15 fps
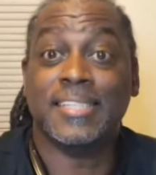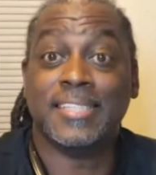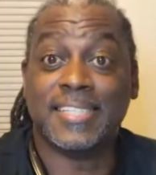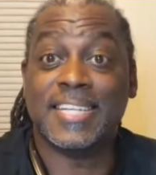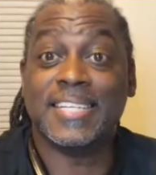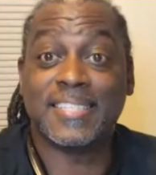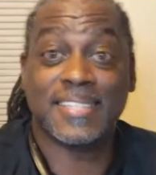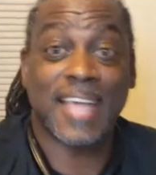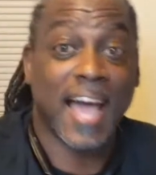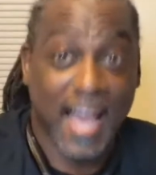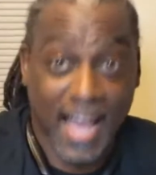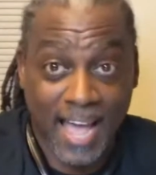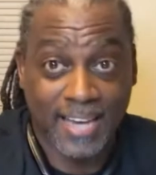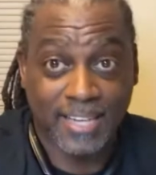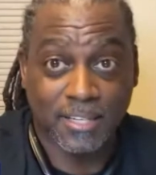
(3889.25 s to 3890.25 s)

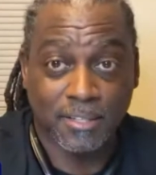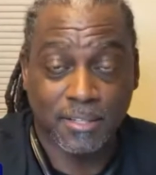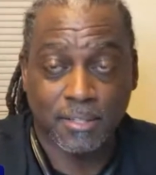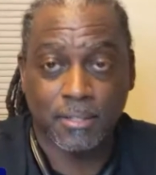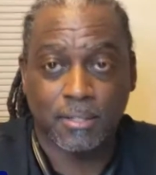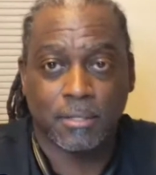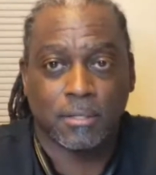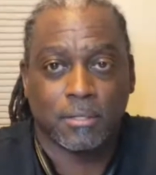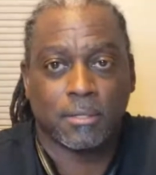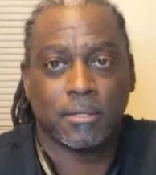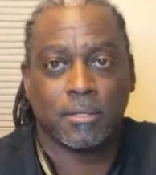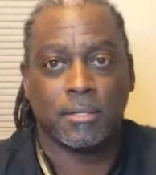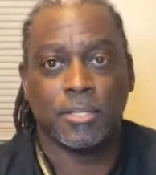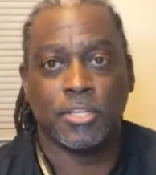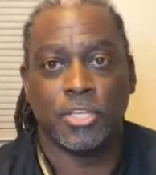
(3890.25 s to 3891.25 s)
Decide.
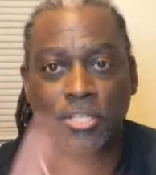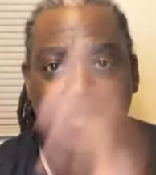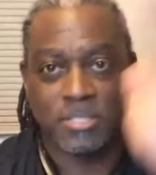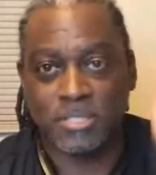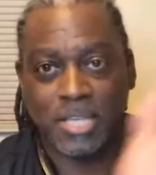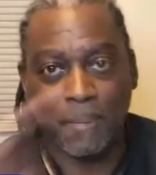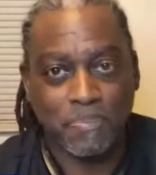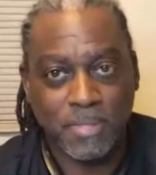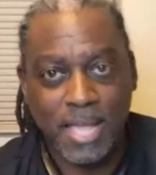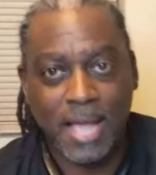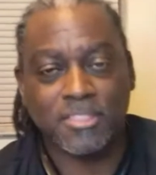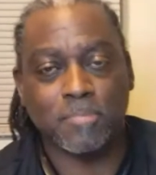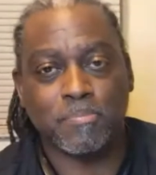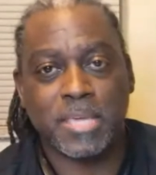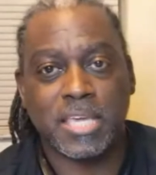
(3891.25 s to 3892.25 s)
Something
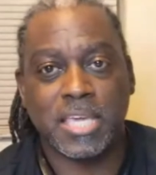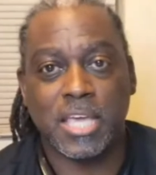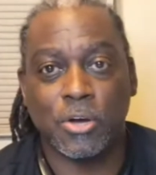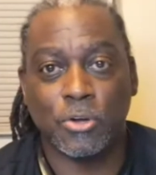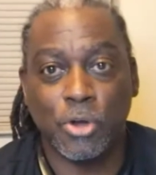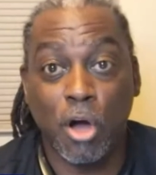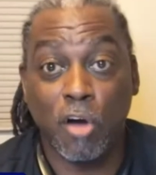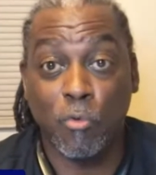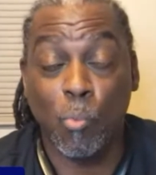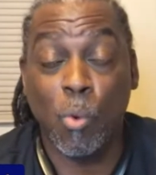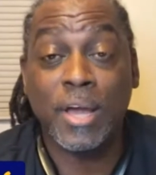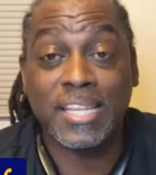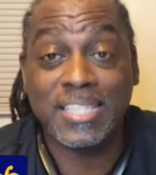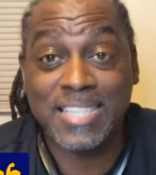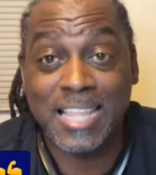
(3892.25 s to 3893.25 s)
has to be killed off.
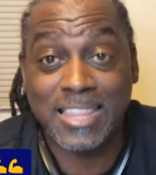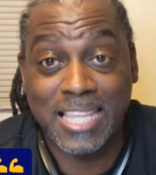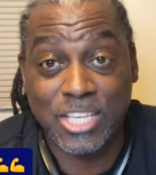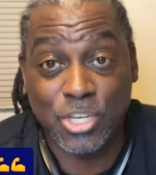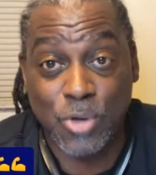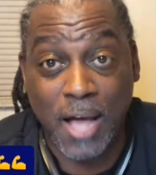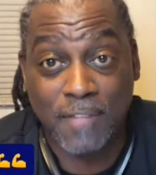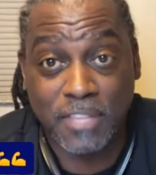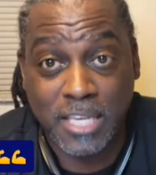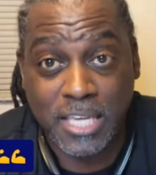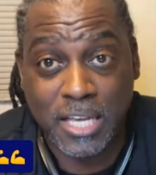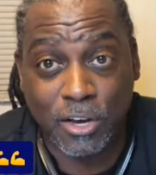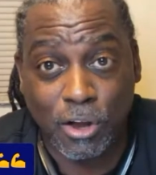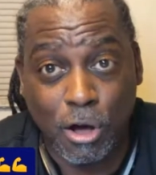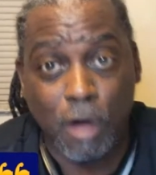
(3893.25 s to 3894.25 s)
What is that thing you have to
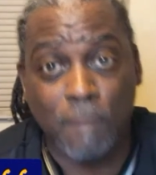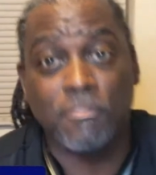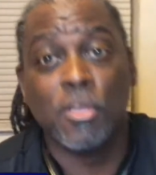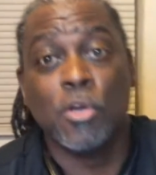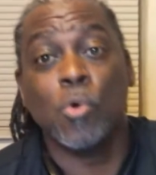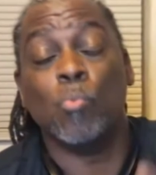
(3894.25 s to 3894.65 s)
kill off?